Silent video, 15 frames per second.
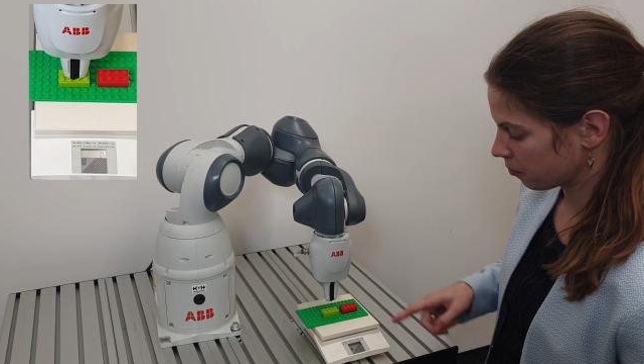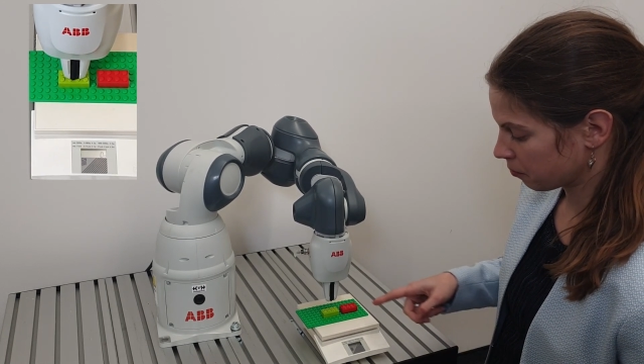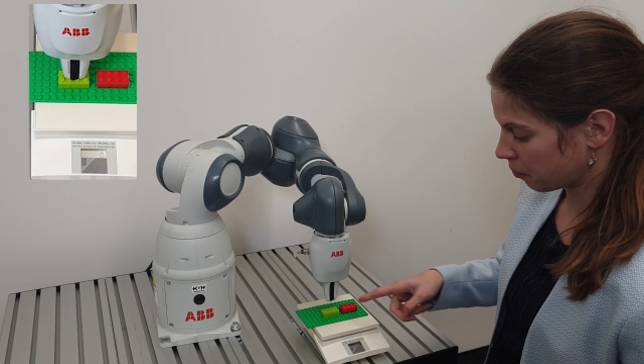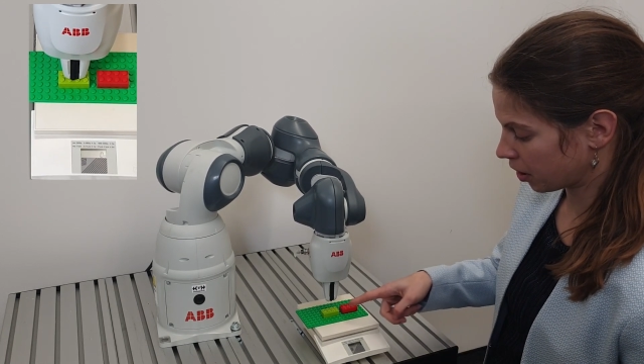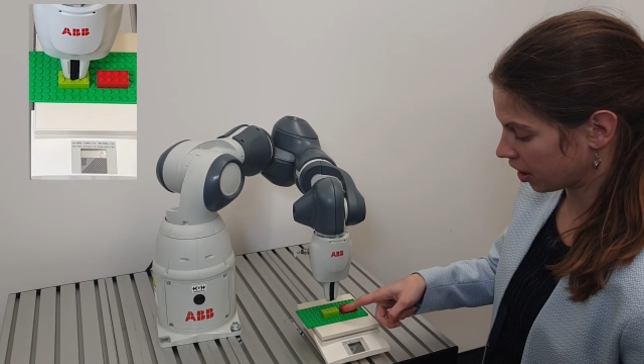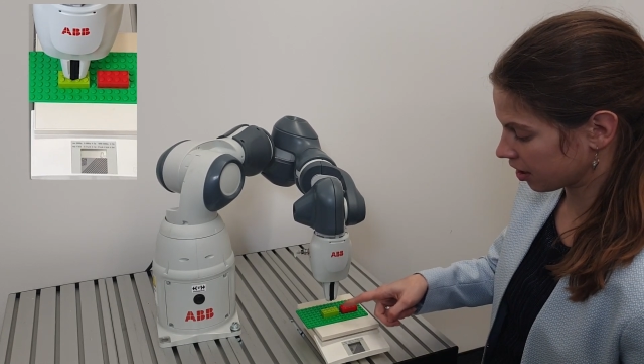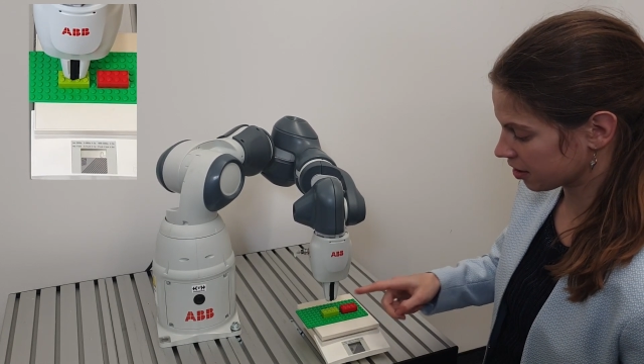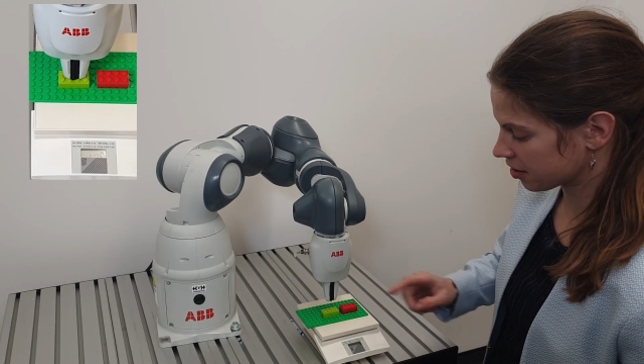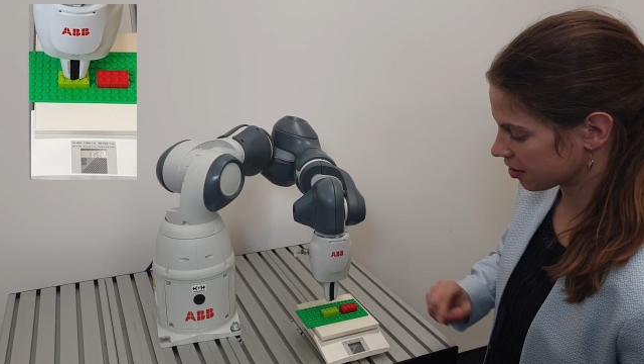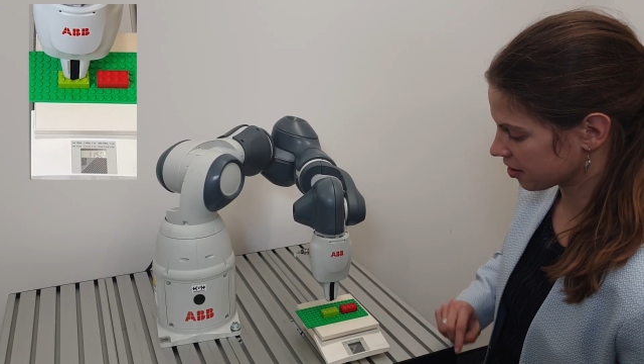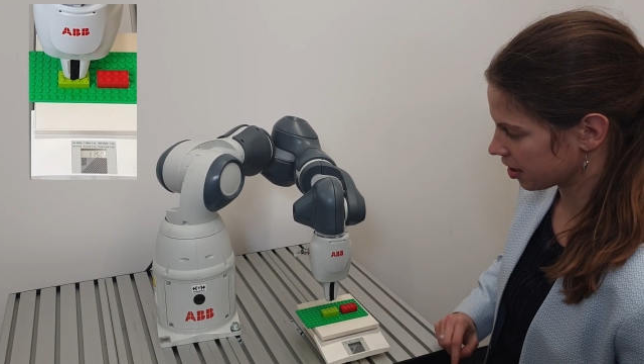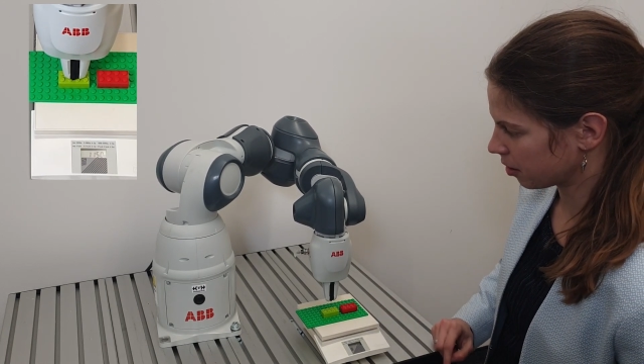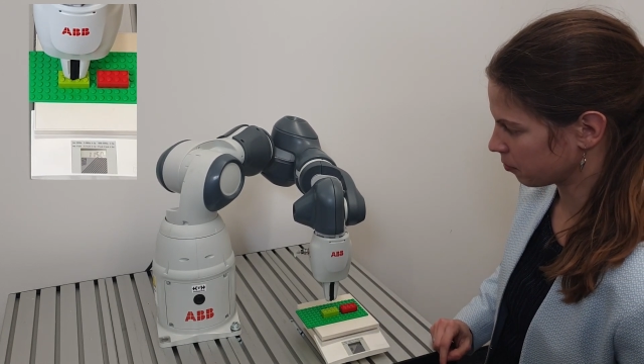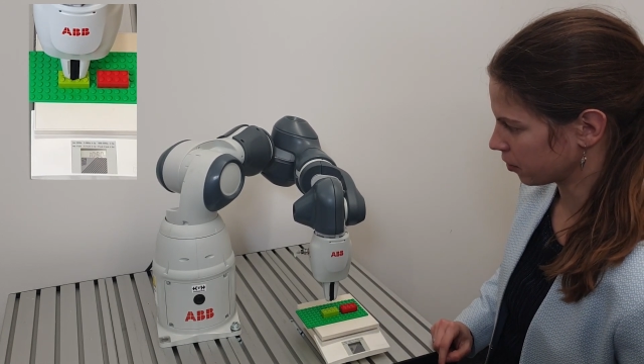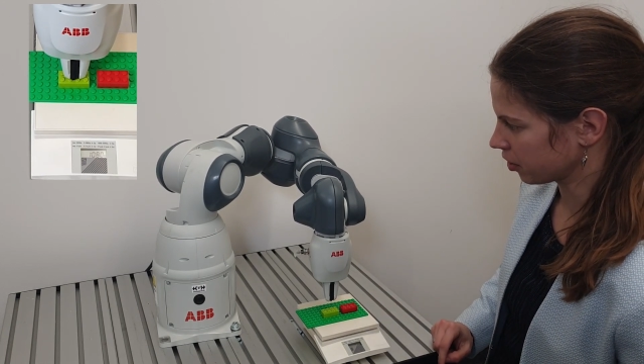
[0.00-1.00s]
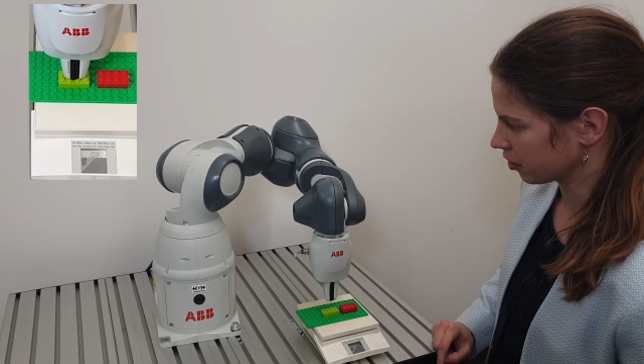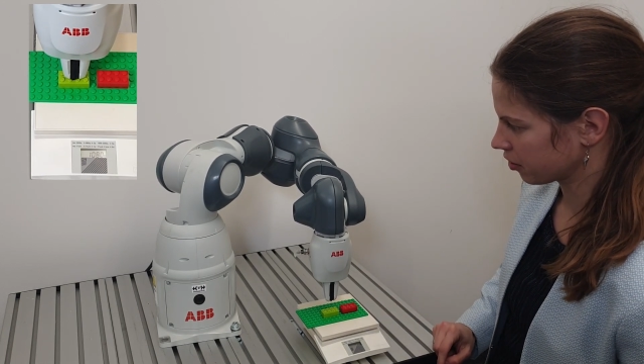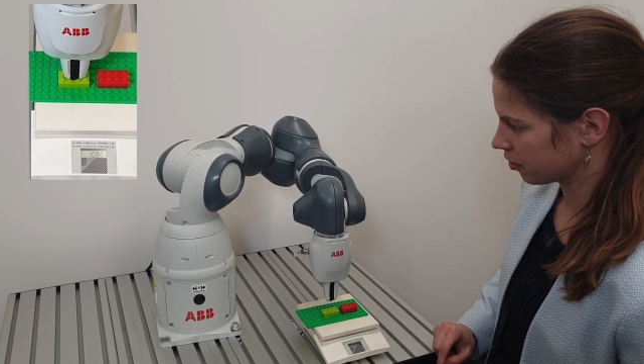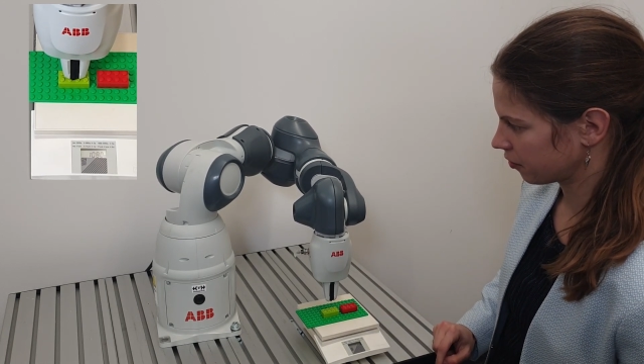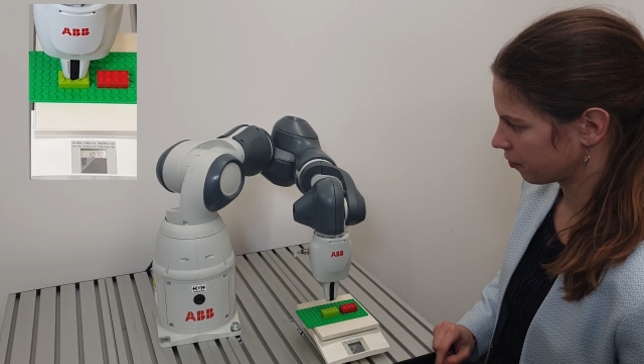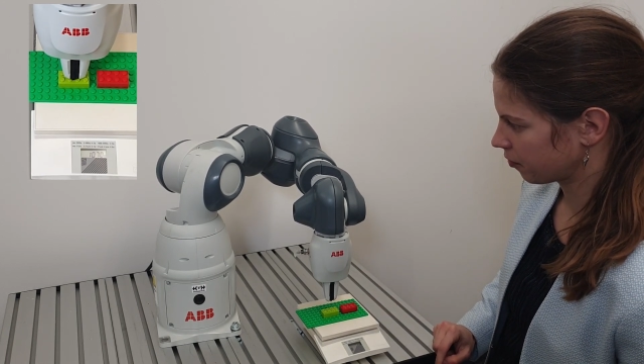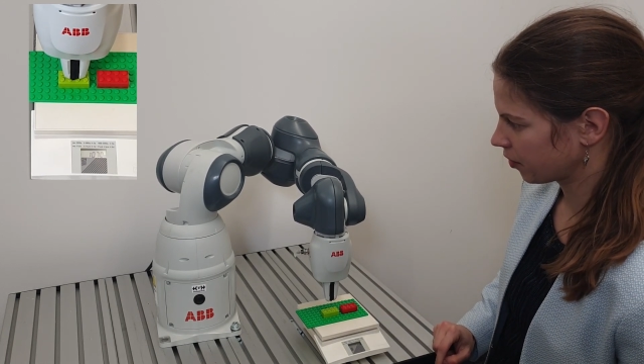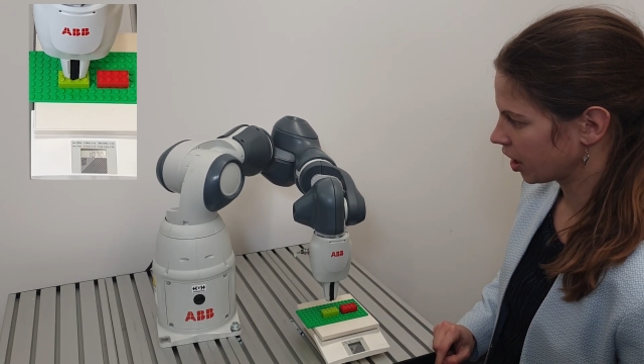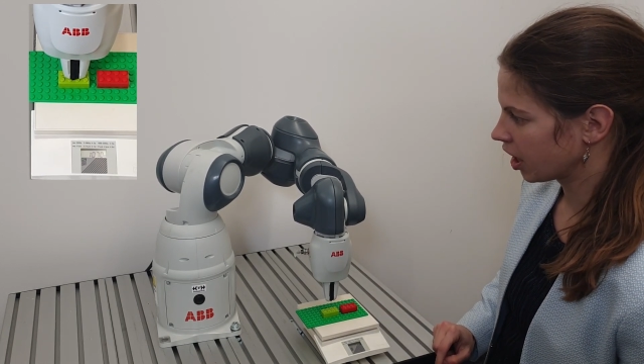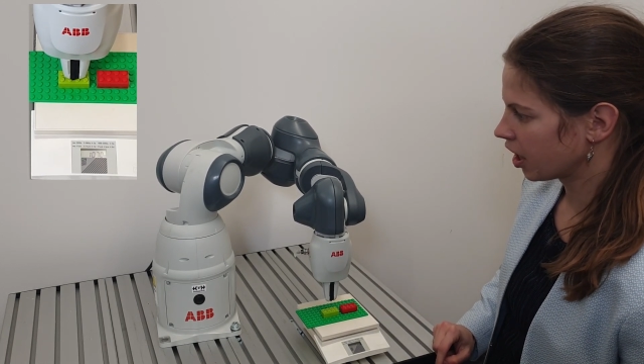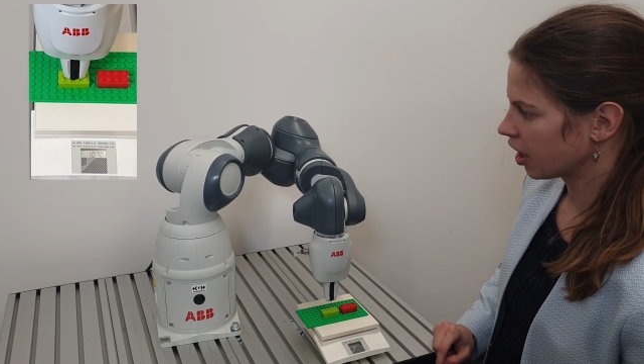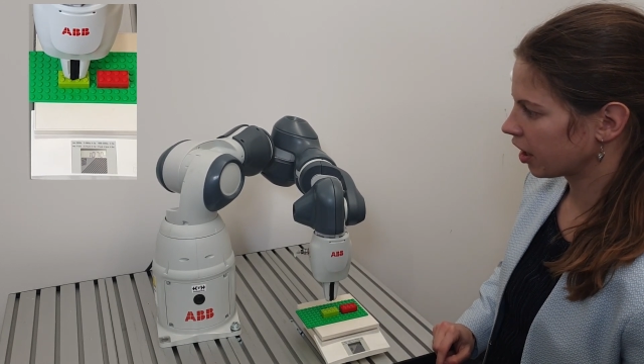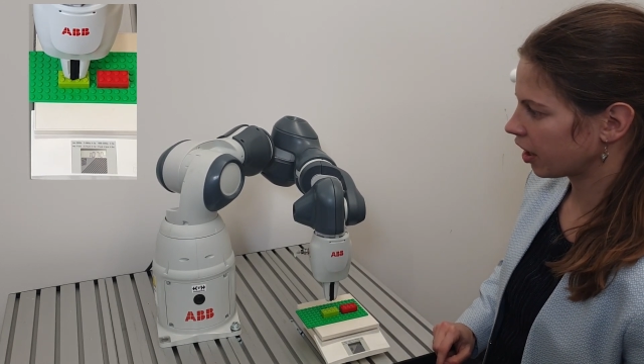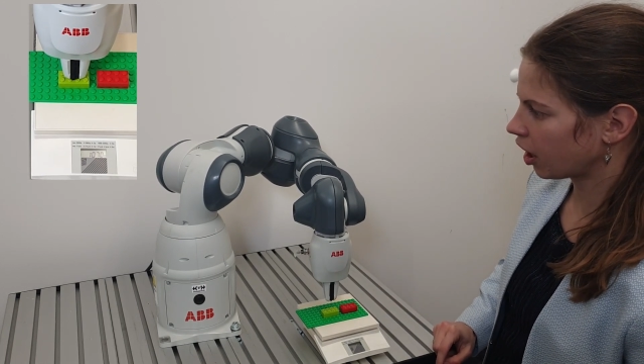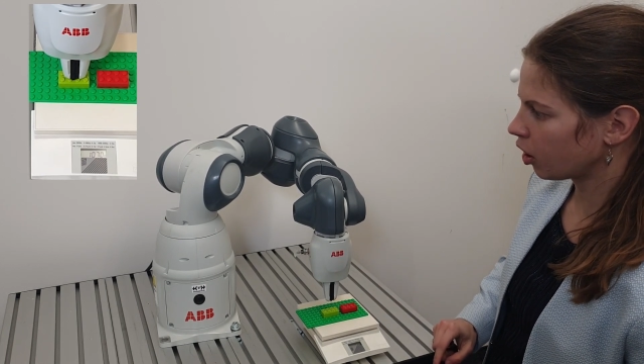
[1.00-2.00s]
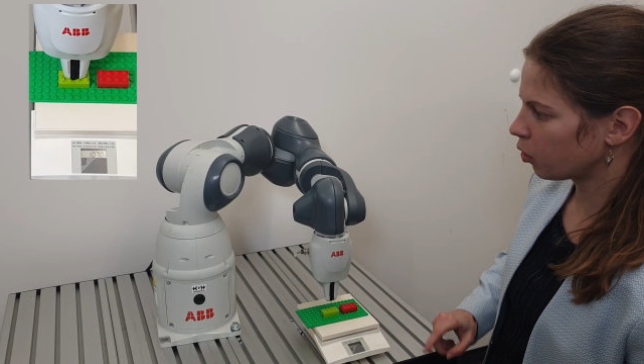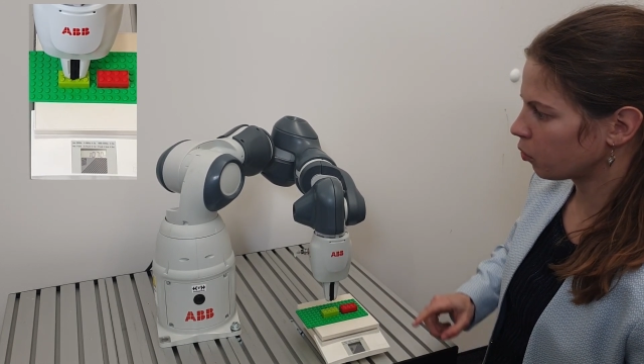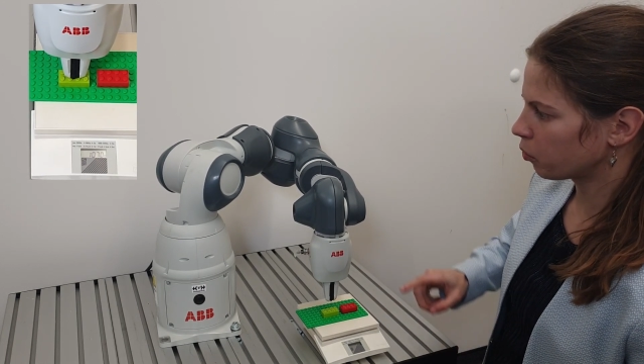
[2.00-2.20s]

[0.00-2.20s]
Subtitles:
Part is assembled. Now